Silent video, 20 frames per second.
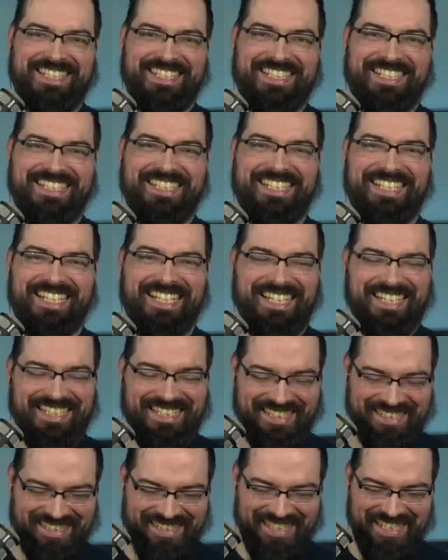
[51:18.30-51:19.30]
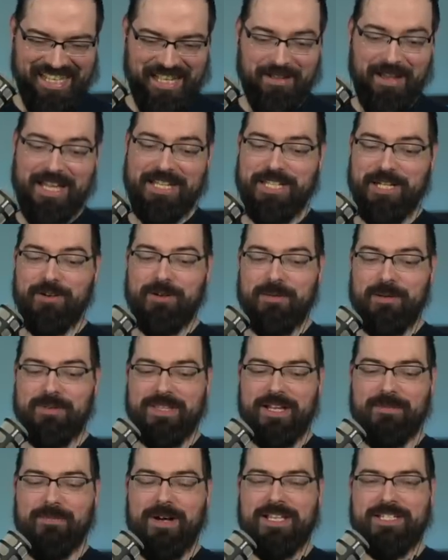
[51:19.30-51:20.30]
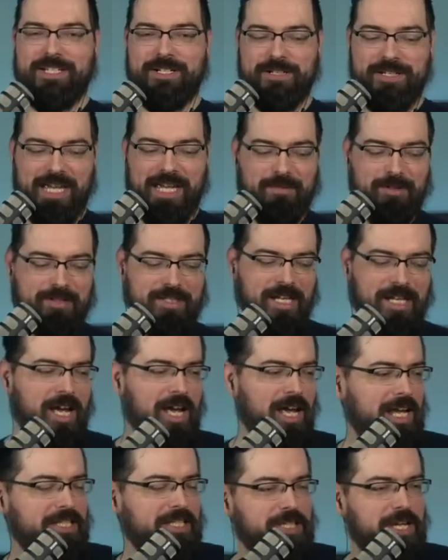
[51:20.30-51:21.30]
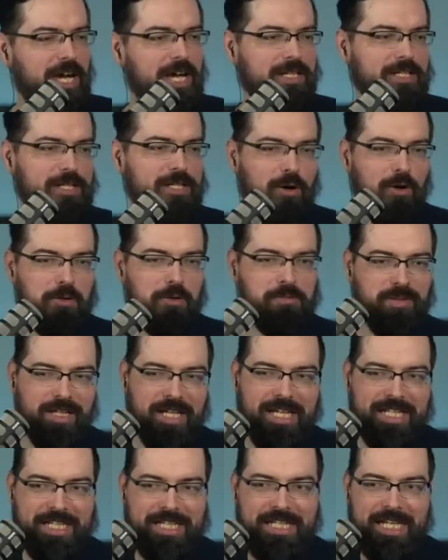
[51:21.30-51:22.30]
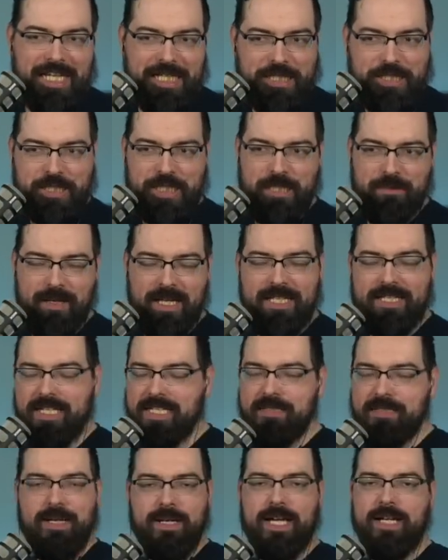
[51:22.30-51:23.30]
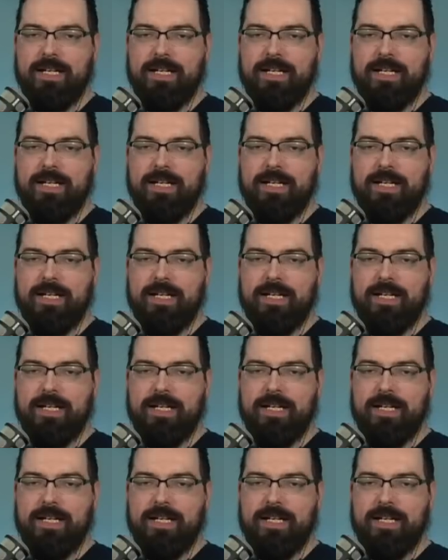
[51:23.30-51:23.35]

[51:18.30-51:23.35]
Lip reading: I do remember that Monster cables. It's got gold-plated HDMI. It doesn't matter.